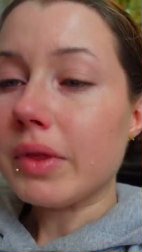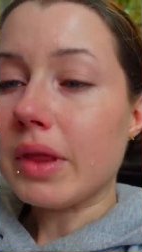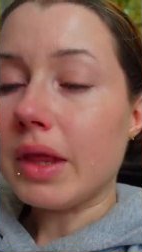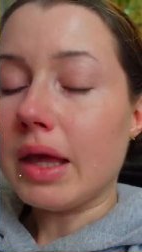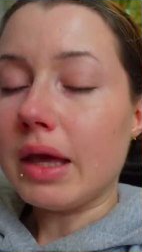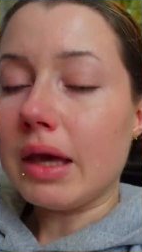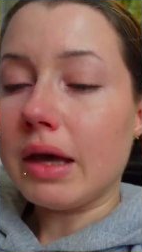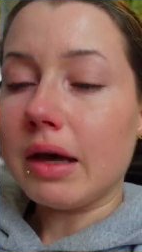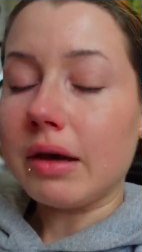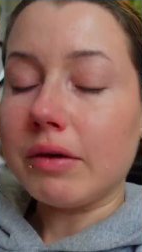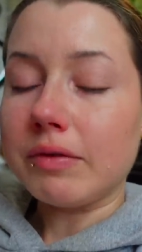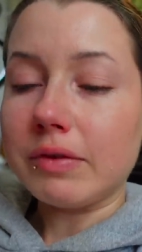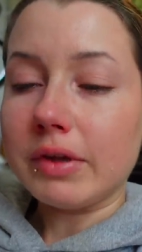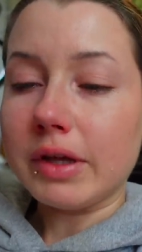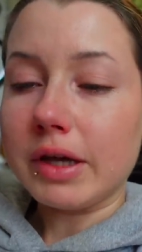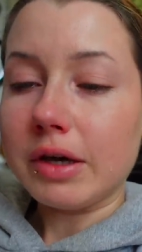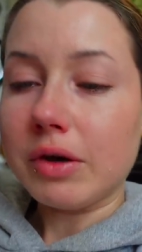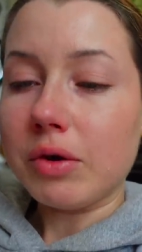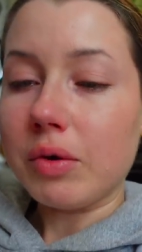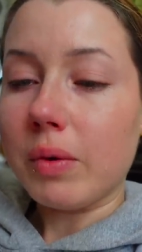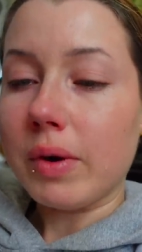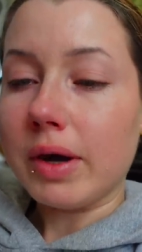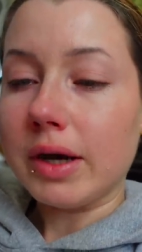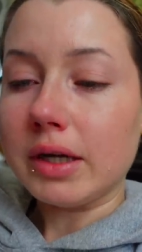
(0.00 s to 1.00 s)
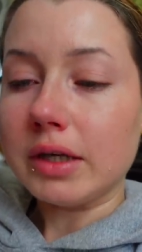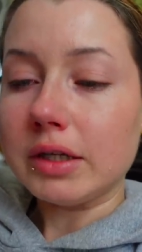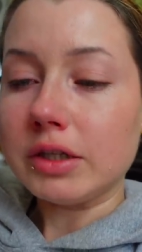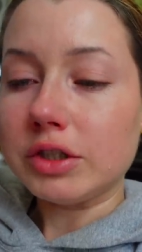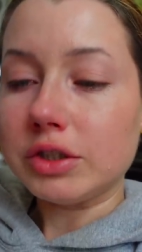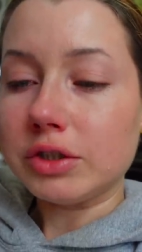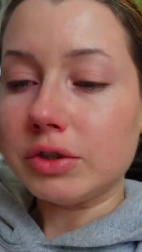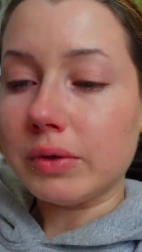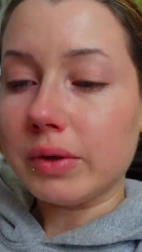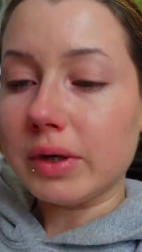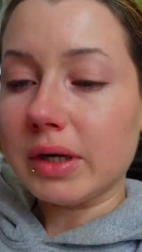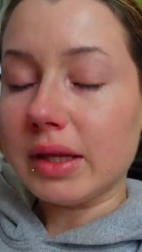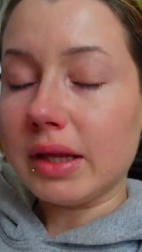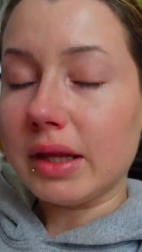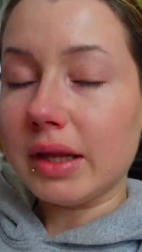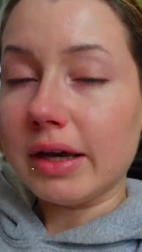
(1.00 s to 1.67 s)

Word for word: They have like quite short